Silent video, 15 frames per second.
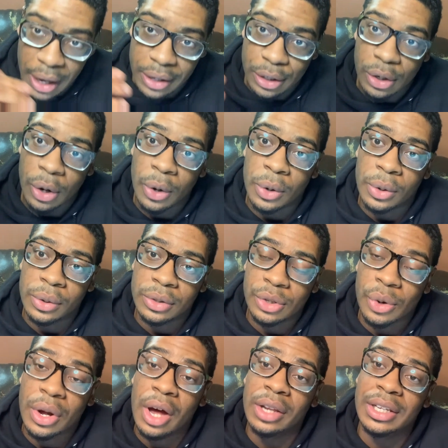so so
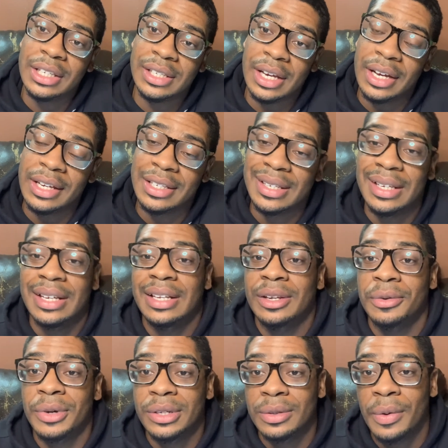Cully says the
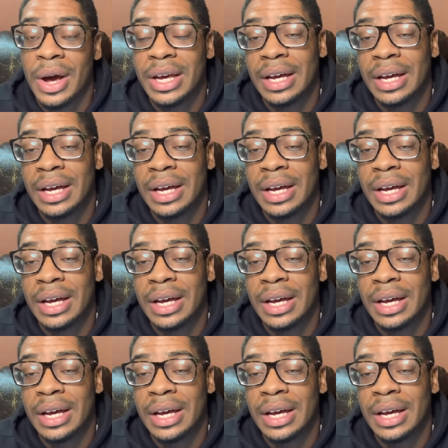reason why